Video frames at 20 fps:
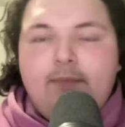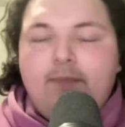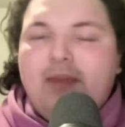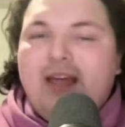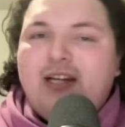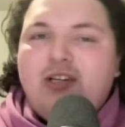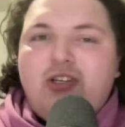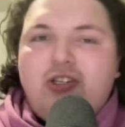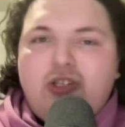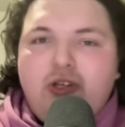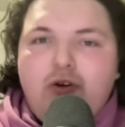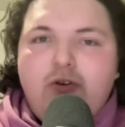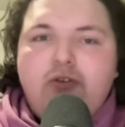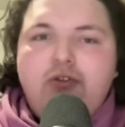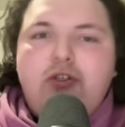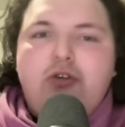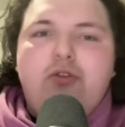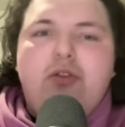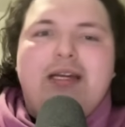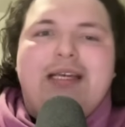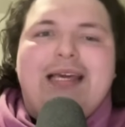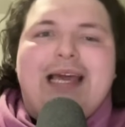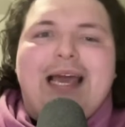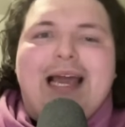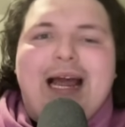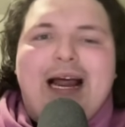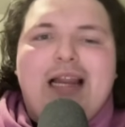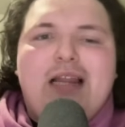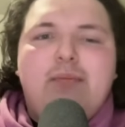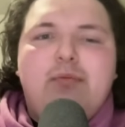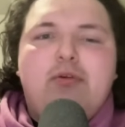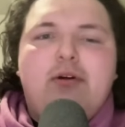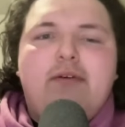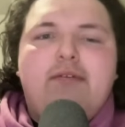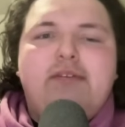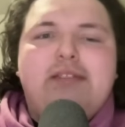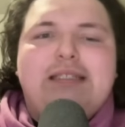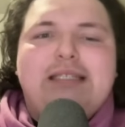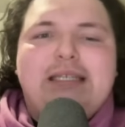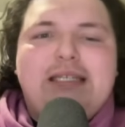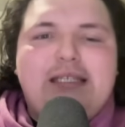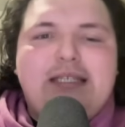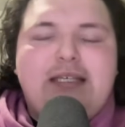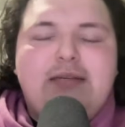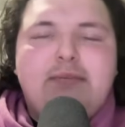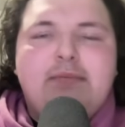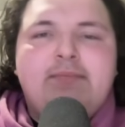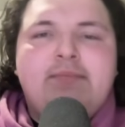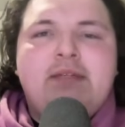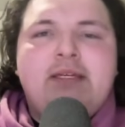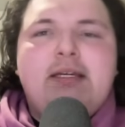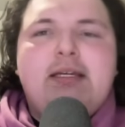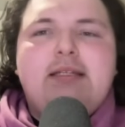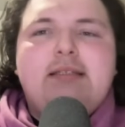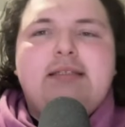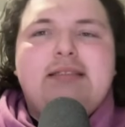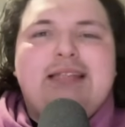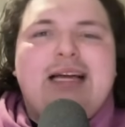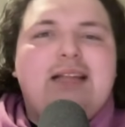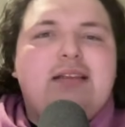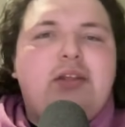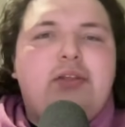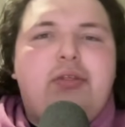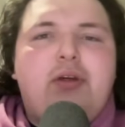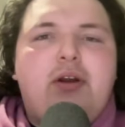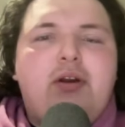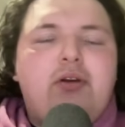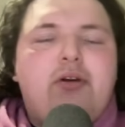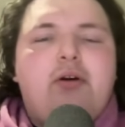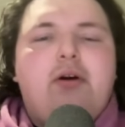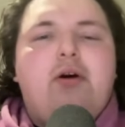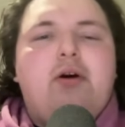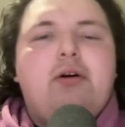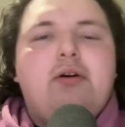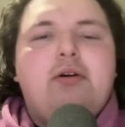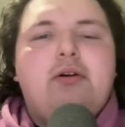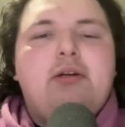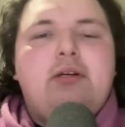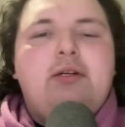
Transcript: That shows you the caliber of team that the Thunder are.